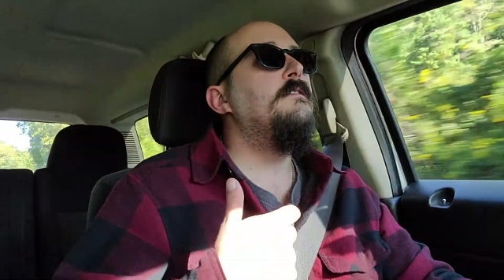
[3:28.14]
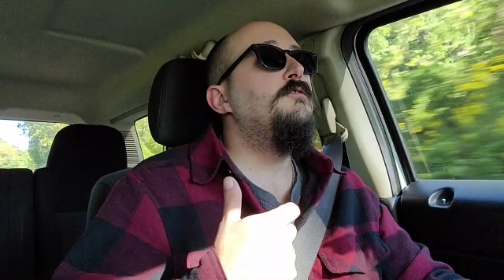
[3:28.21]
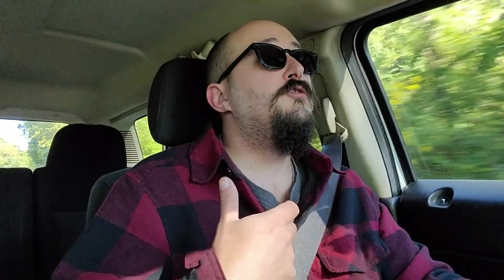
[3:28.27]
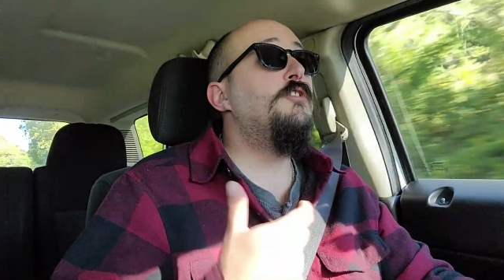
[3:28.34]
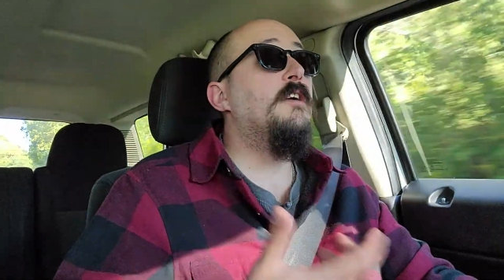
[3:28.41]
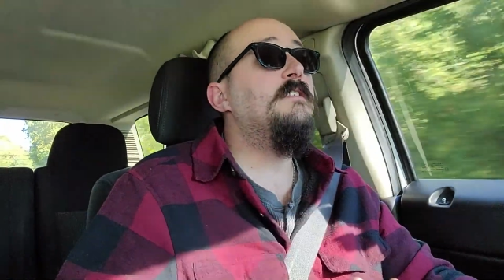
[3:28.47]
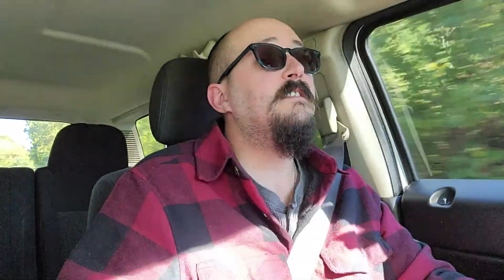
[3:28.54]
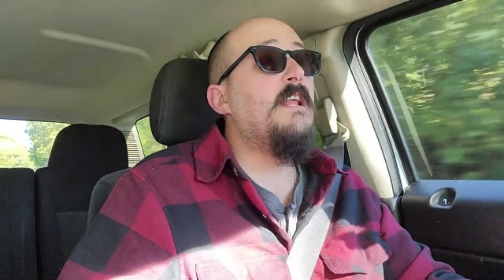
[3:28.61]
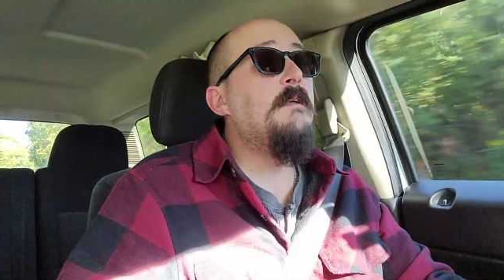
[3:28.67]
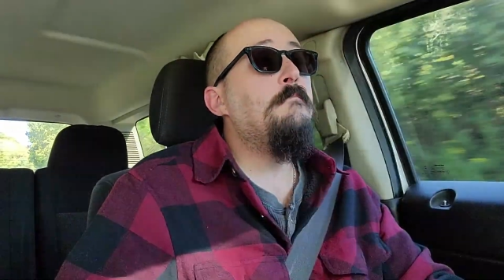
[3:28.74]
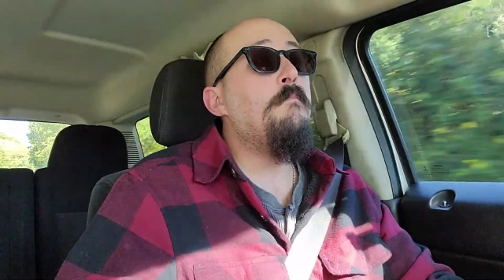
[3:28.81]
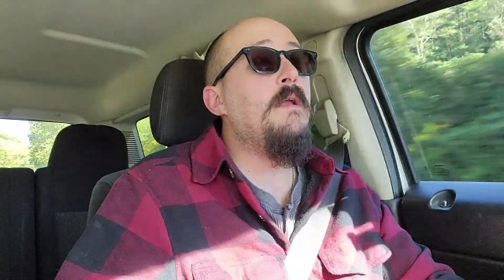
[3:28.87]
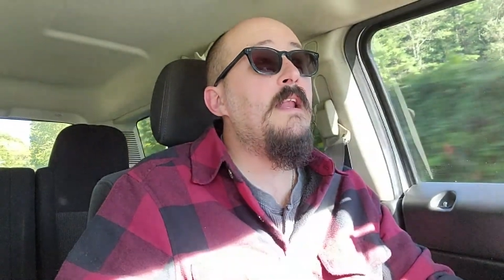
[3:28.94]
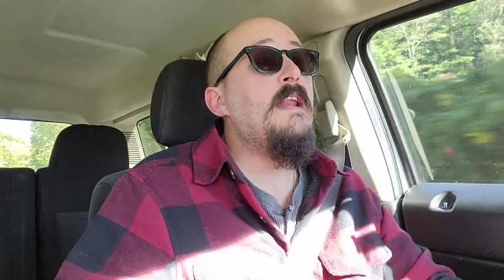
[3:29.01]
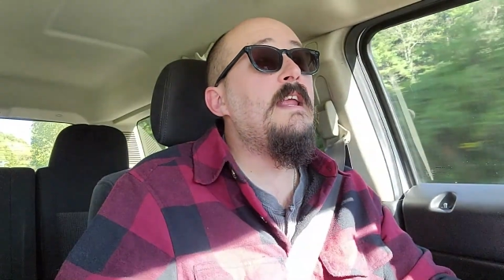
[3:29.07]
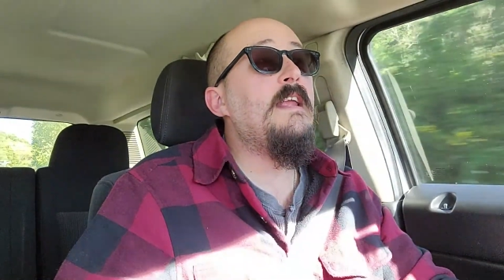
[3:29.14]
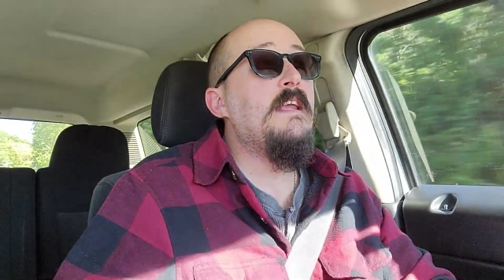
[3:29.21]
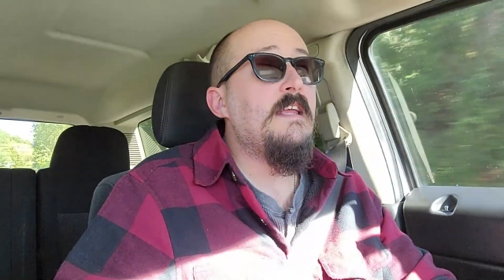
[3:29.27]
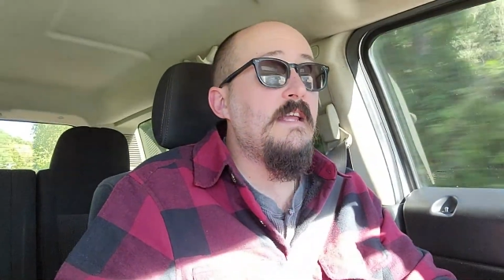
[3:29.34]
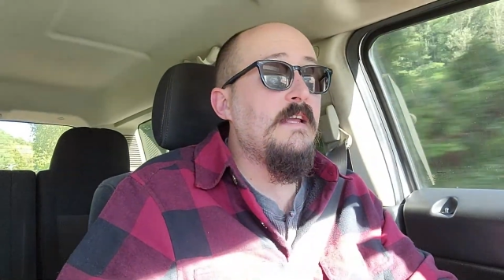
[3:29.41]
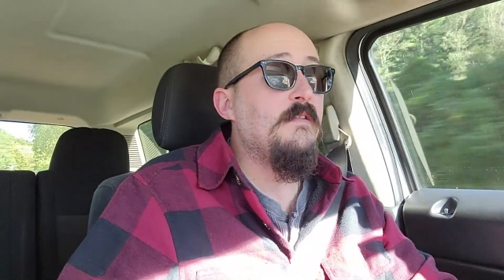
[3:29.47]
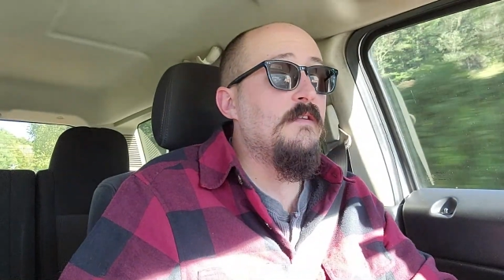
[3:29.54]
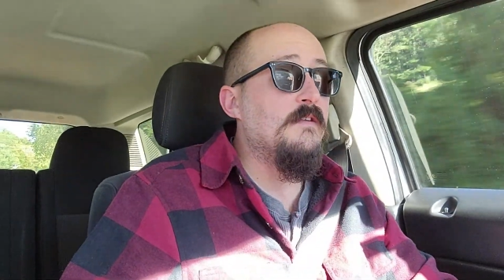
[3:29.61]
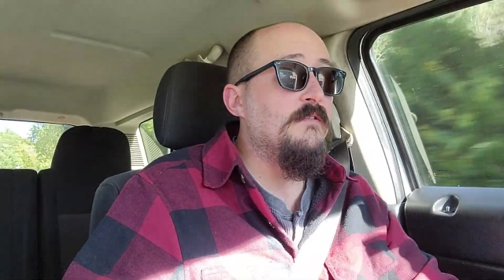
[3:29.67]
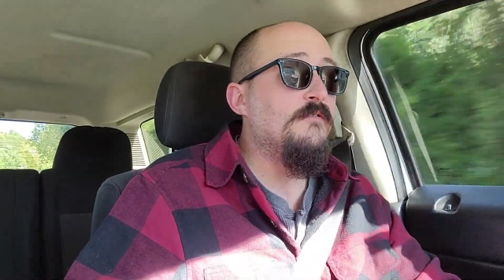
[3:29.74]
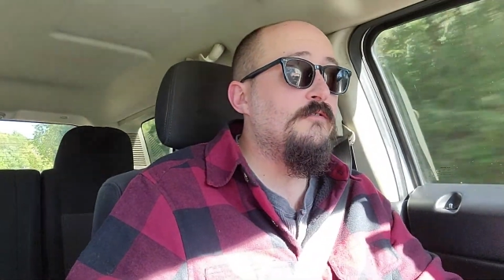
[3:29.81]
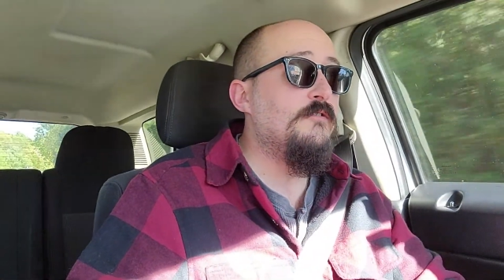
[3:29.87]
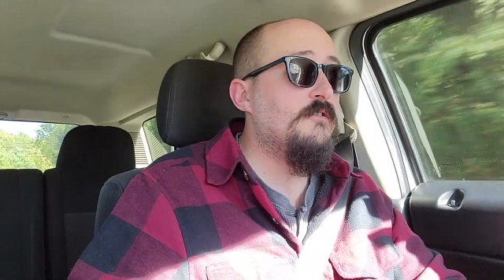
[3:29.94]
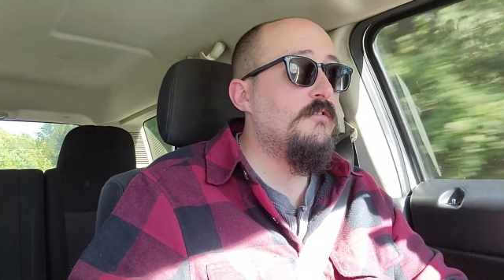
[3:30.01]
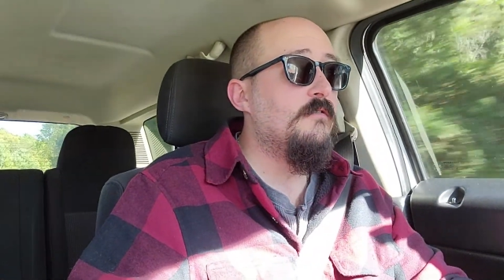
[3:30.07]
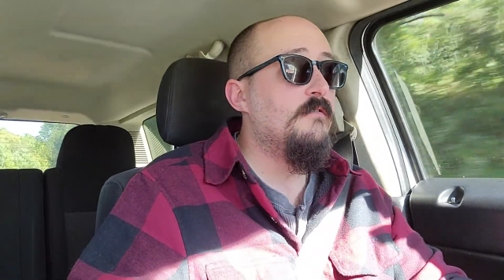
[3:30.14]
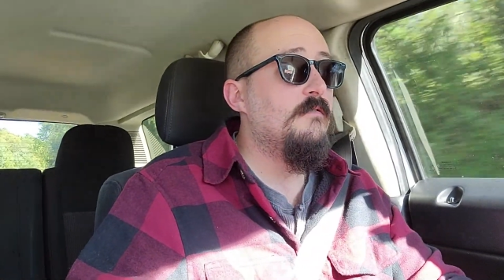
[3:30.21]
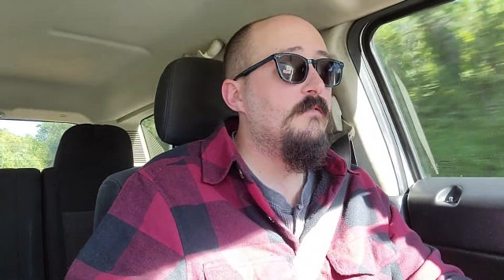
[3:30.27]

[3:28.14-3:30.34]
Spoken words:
just like many heathens,